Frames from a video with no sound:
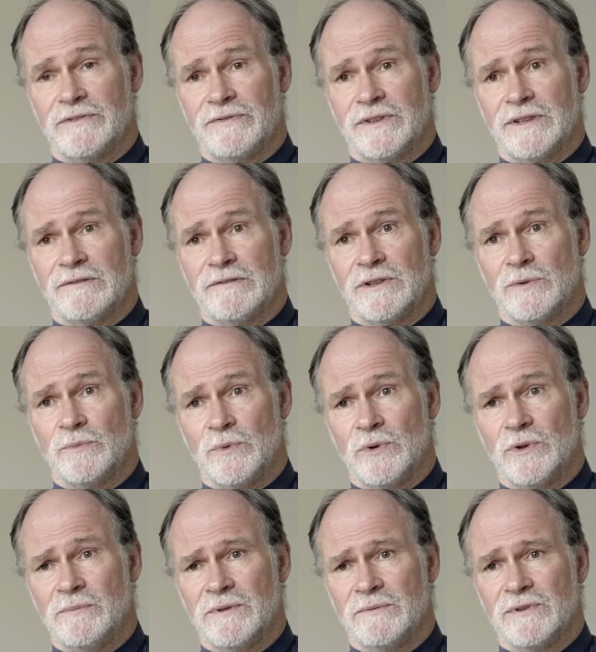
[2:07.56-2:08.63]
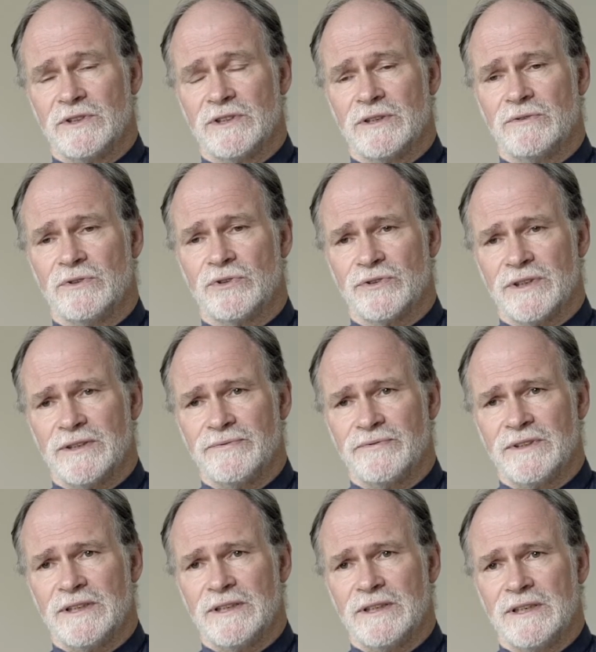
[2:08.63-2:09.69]
vicarage warm. It was so
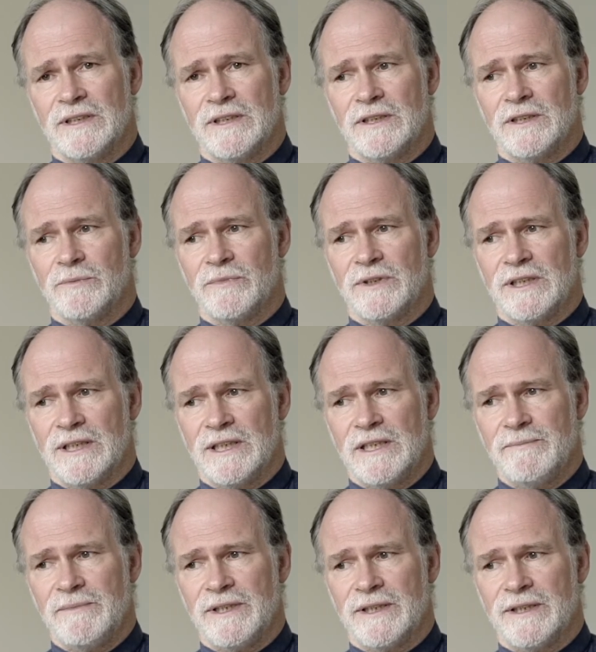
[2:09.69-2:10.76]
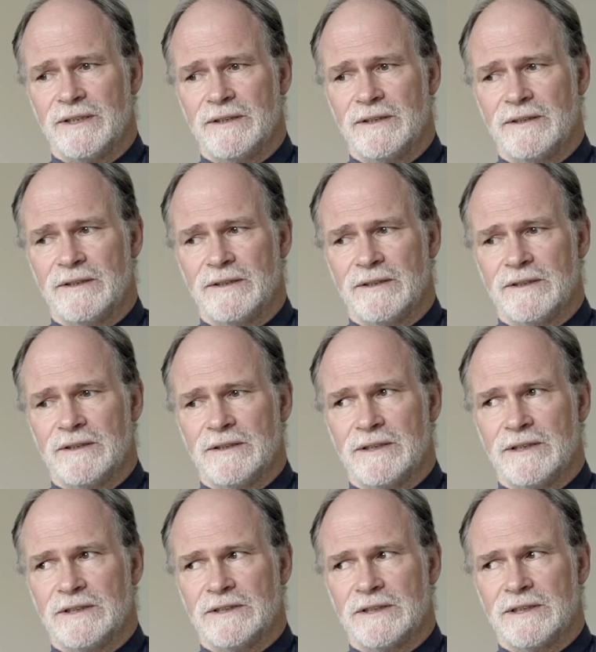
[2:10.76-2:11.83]
drafty, and we came here
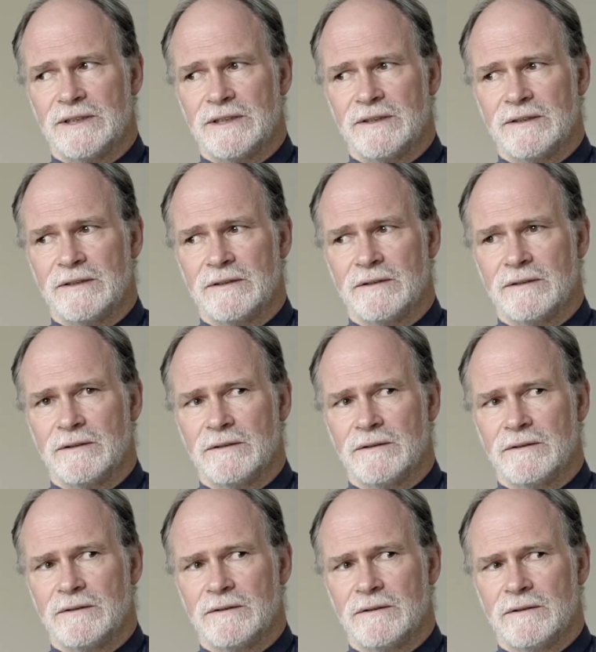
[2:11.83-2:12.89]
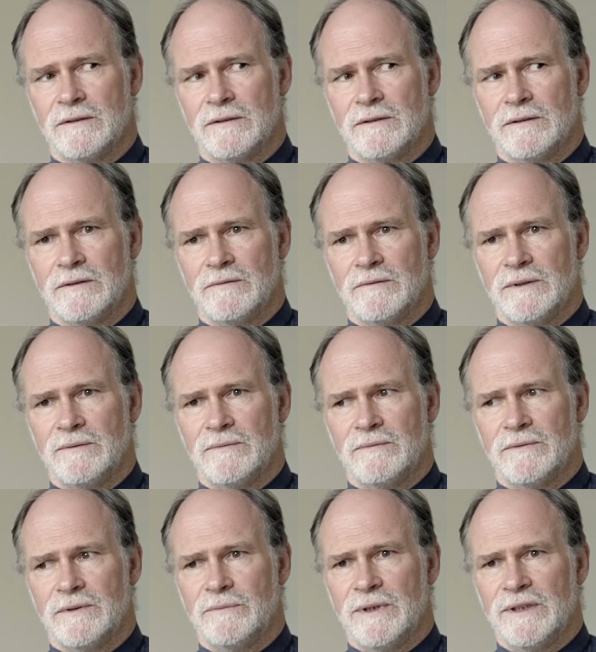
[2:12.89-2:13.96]
and it's like,
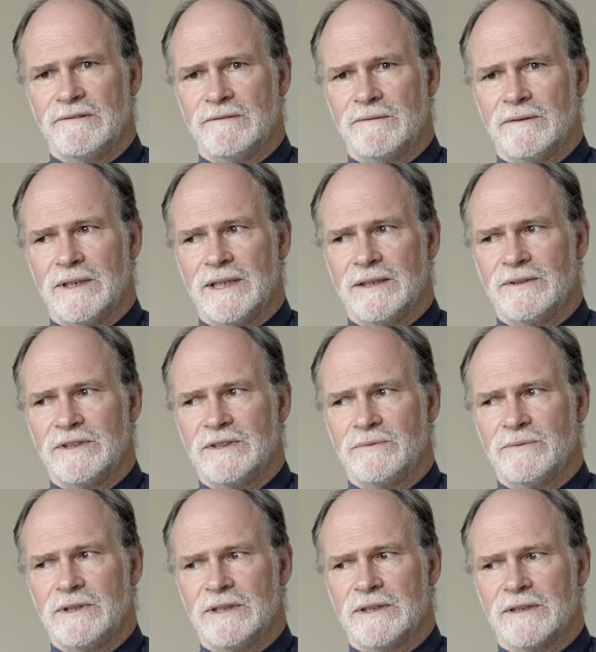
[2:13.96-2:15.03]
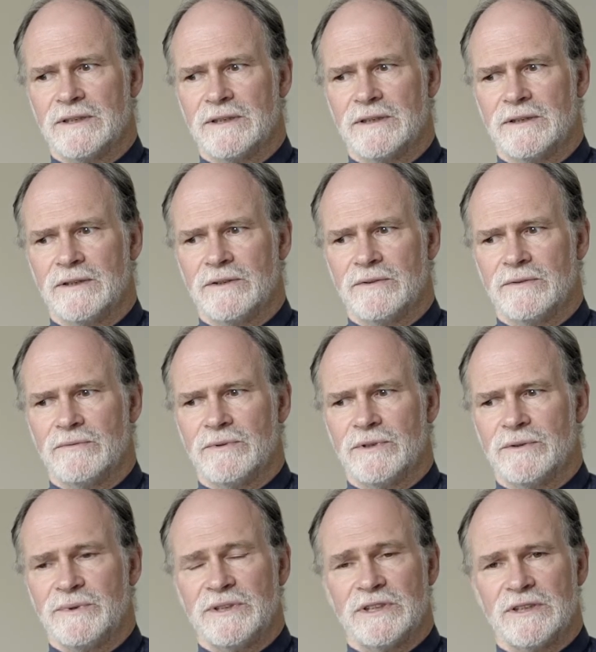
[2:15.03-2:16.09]
well, how does it work? What
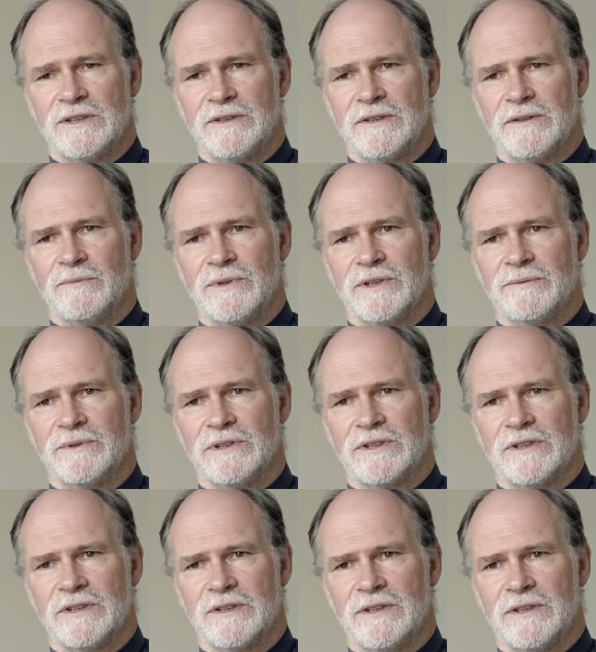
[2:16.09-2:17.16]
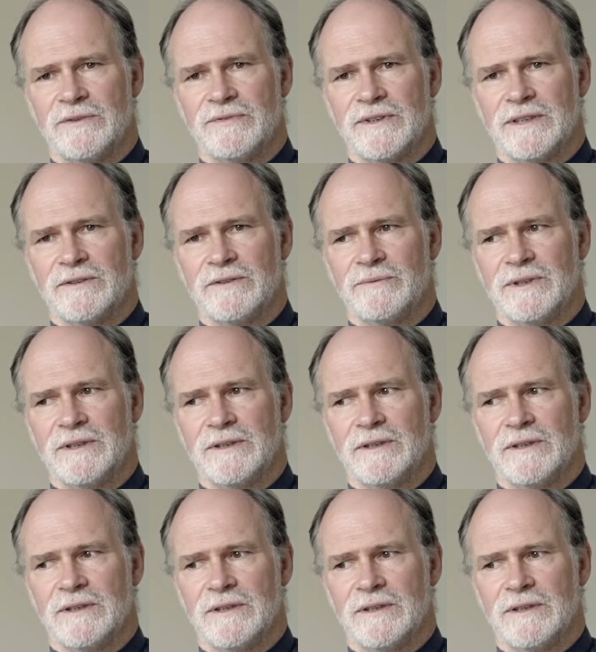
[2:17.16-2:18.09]
do we turn on? What do we turn off? How do we